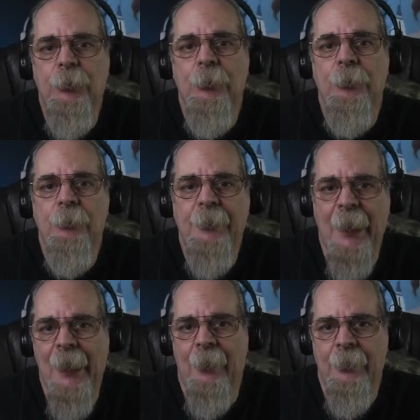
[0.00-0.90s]
True
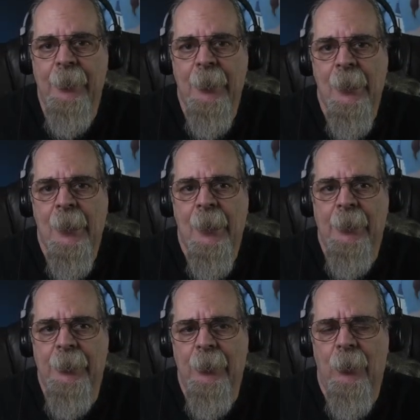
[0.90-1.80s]
Talent.
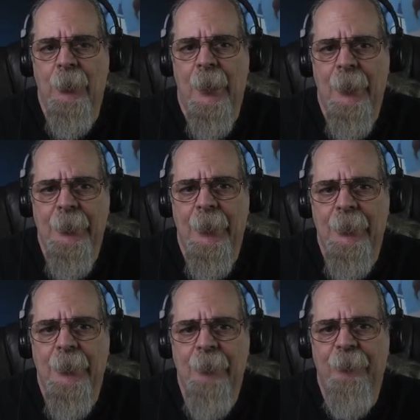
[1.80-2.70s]
It's an online
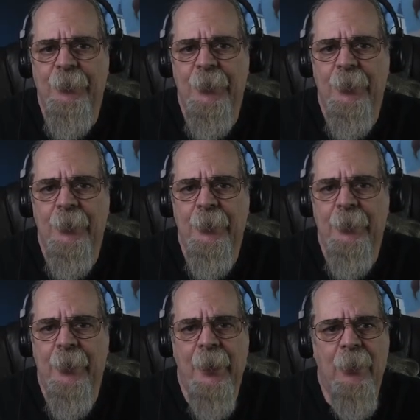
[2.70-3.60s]
testing facility
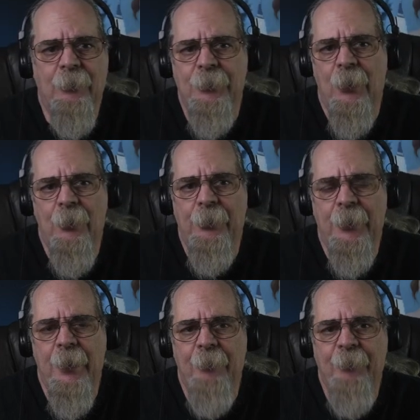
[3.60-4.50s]
that handles all
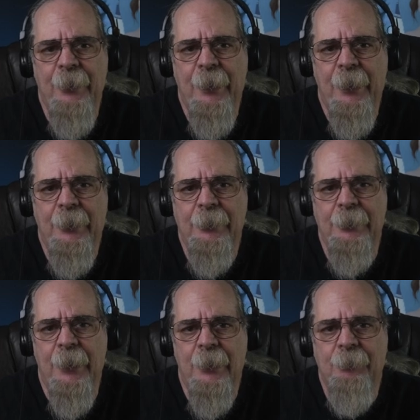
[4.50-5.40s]
the FAA
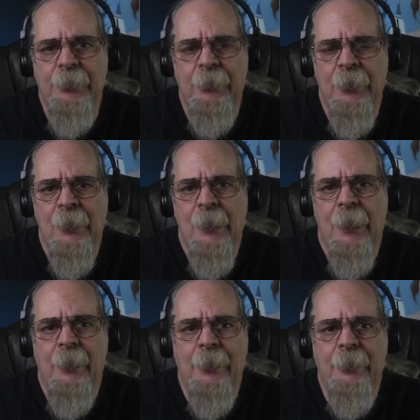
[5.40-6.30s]
exams.
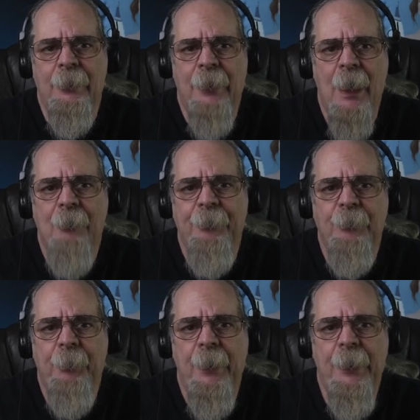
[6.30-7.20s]
And at the top of the
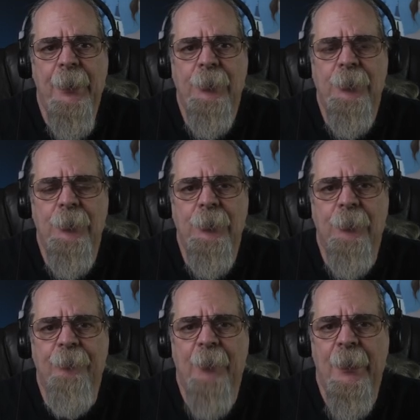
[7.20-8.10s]
page,
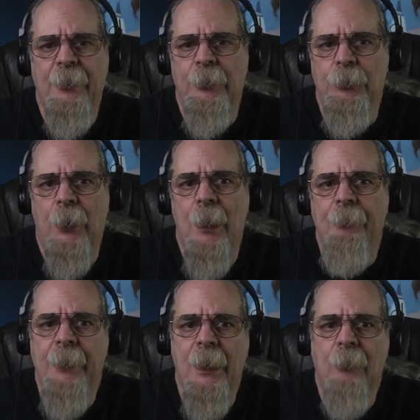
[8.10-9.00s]
you'll find a
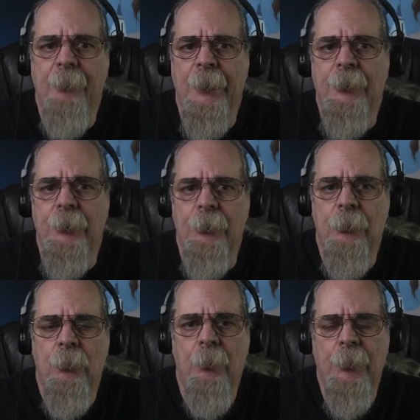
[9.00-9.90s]
drop-down menu
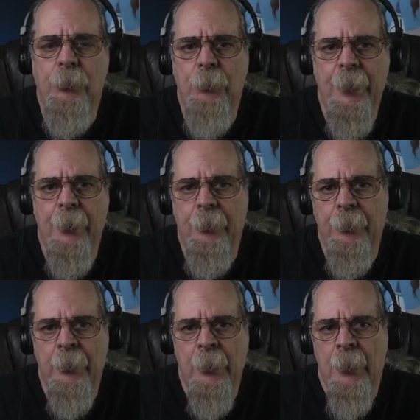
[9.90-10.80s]
where you
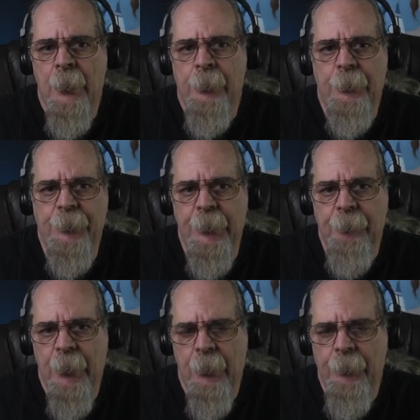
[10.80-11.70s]
enter your
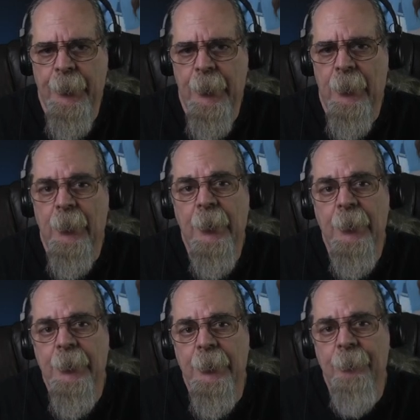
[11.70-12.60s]
zip code to get a
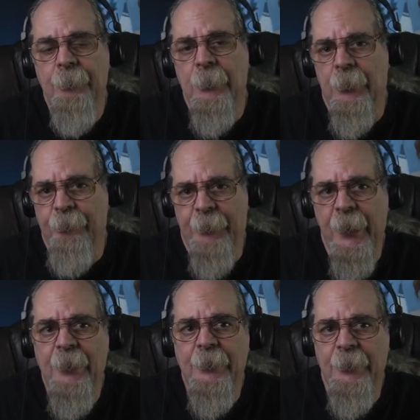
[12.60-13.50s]
list of
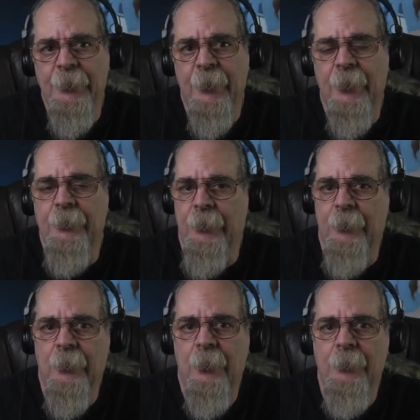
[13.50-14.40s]
testing sites that
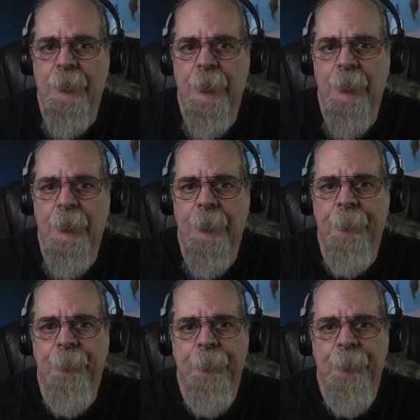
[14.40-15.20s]
are close to you.